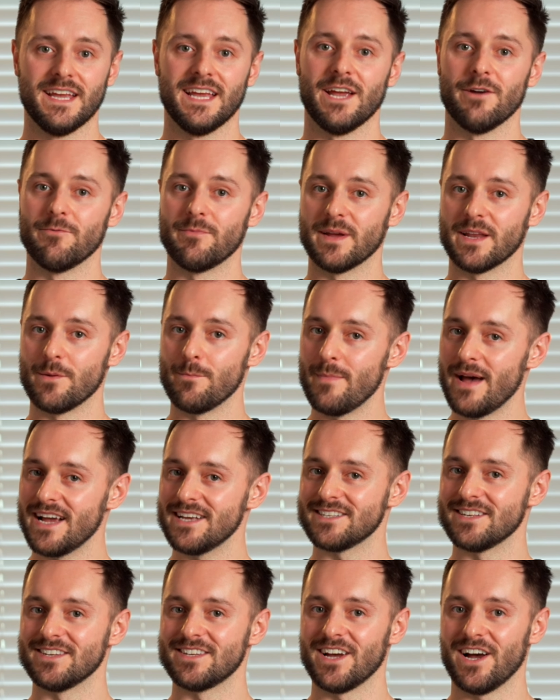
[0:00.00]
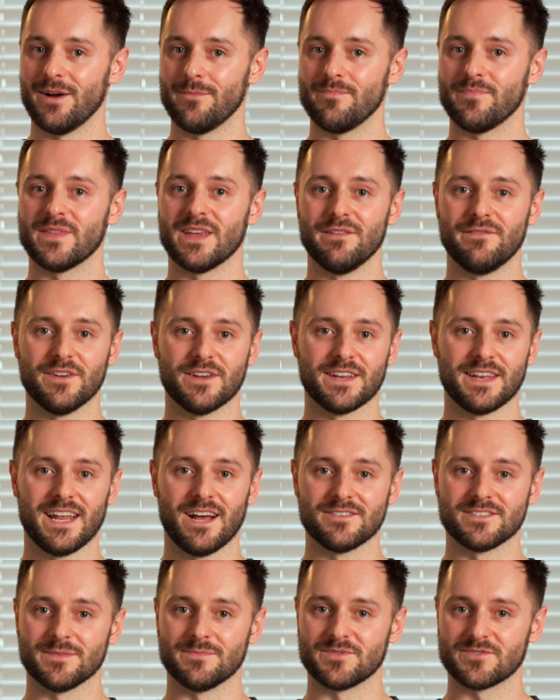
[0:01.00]
it would be an amazing time if you could
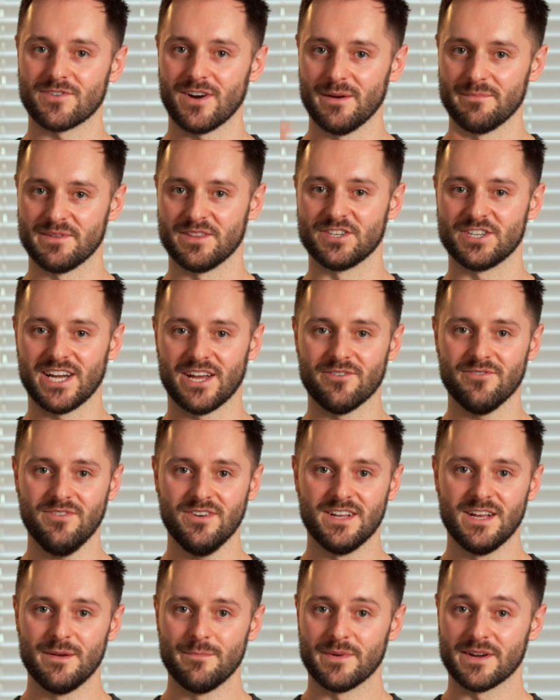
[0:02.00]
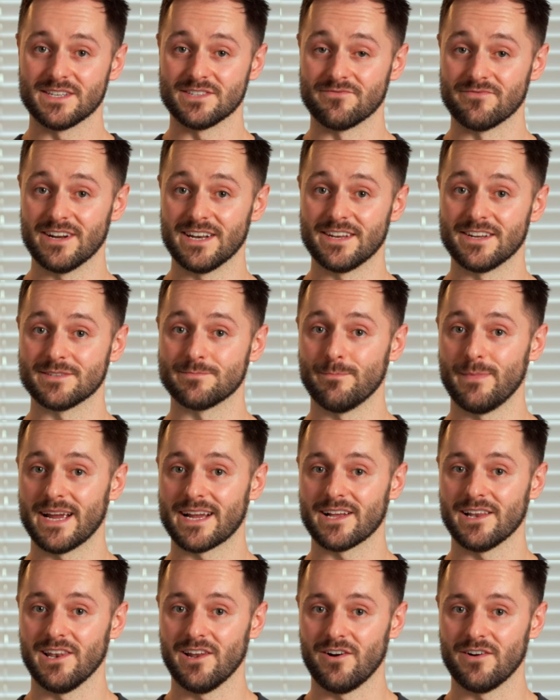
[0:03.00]
now subscribe to the channel, because it really does
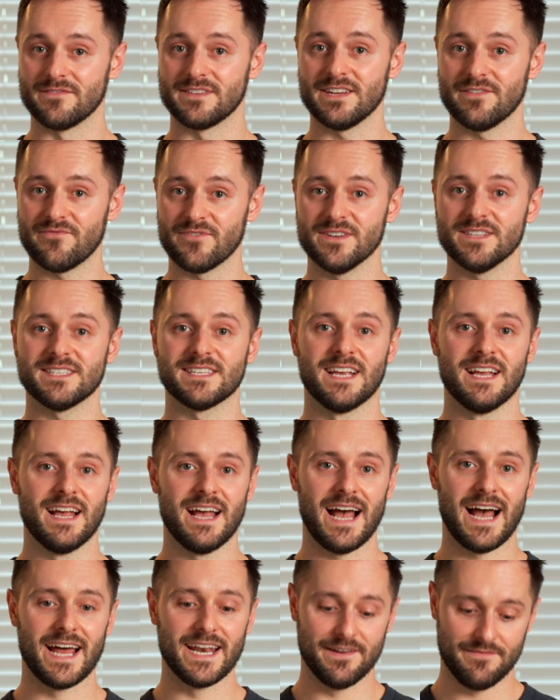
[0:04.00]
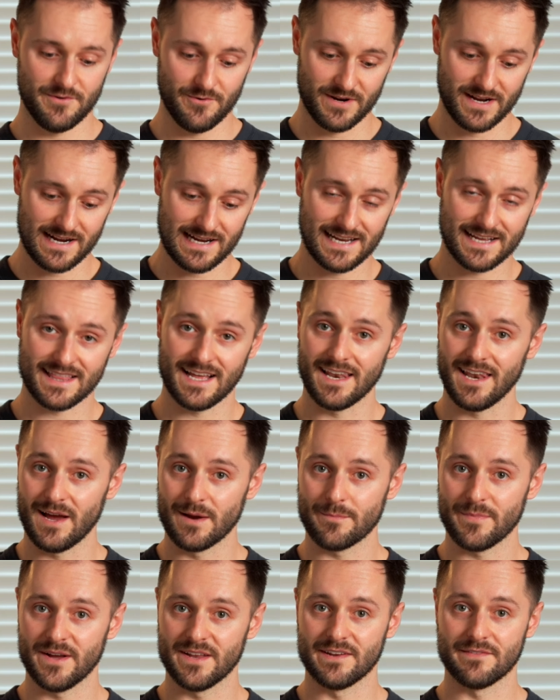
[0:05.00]
make a lot of difference. And if you want to click that
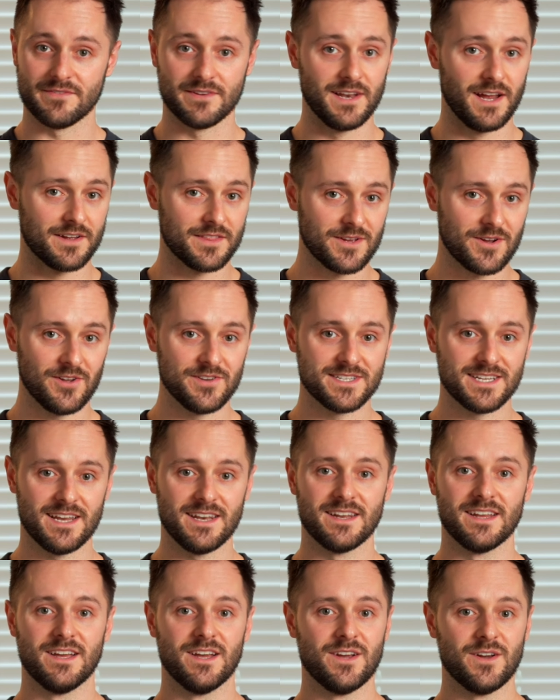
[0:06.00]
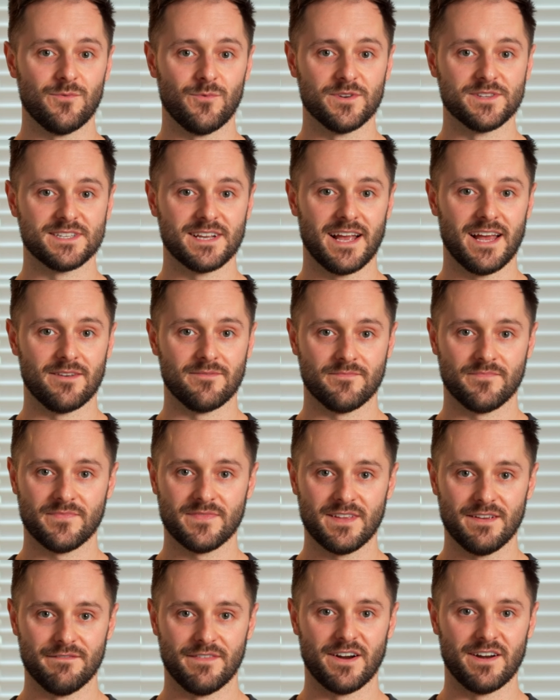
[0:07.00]
like button if you like the content, once again,
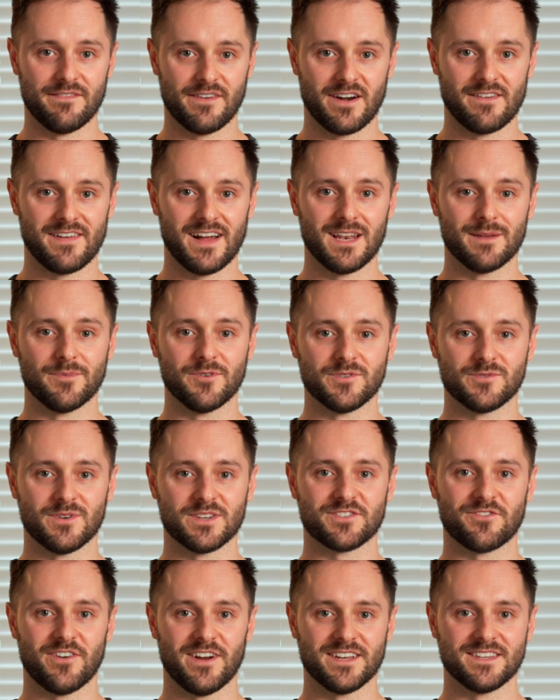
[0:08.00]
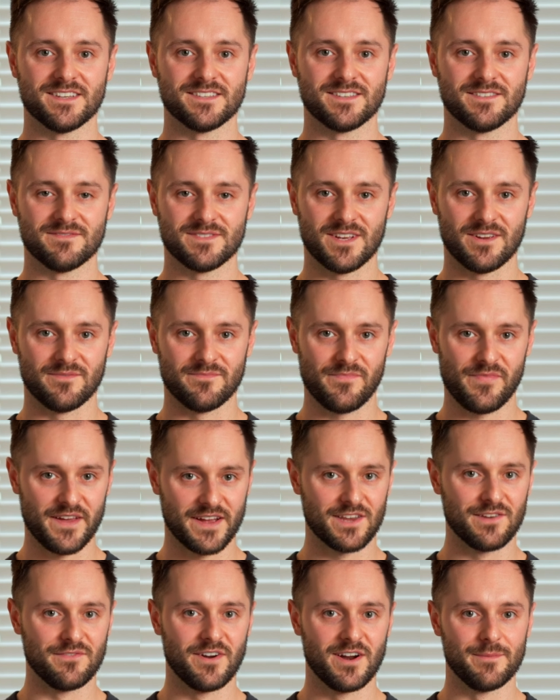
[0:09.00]
very, very valuable to us creators. So
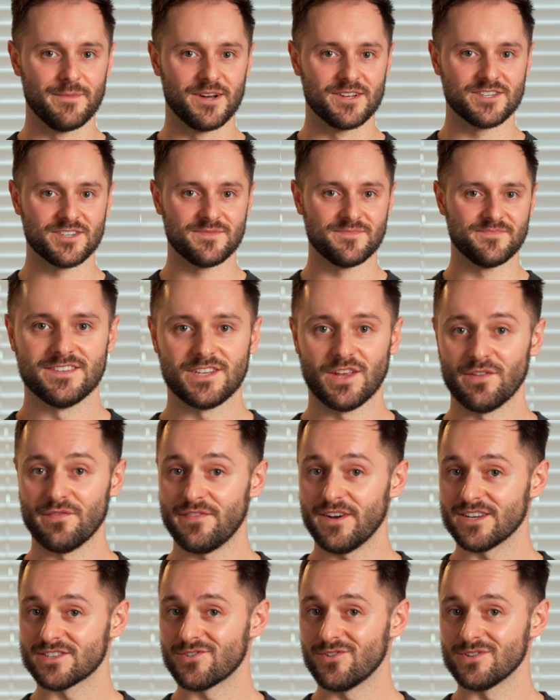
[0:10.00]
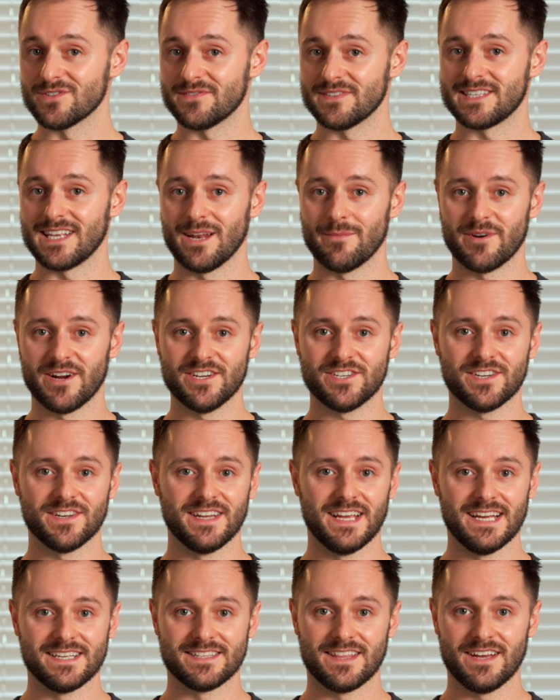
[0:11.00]
thank you very much. So the first cause for celebration
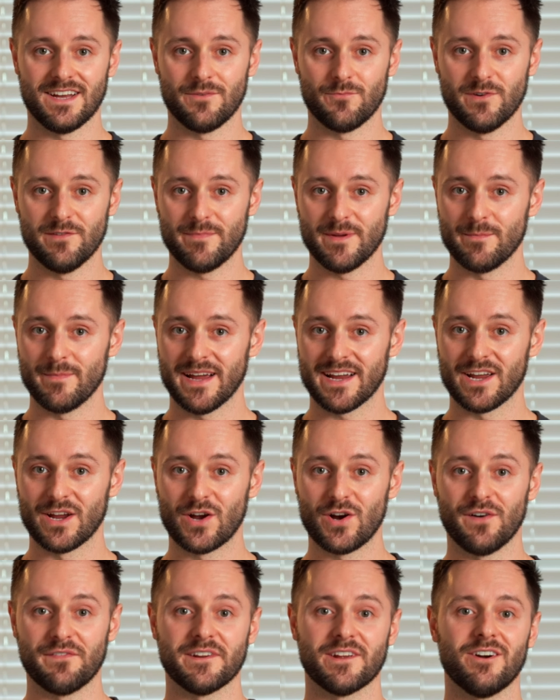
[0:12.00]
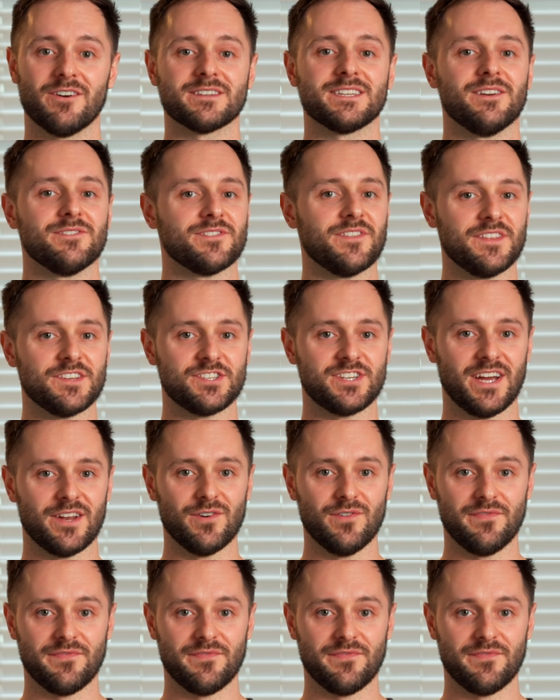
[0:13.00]
is that we've been making coffee cocktails on this channel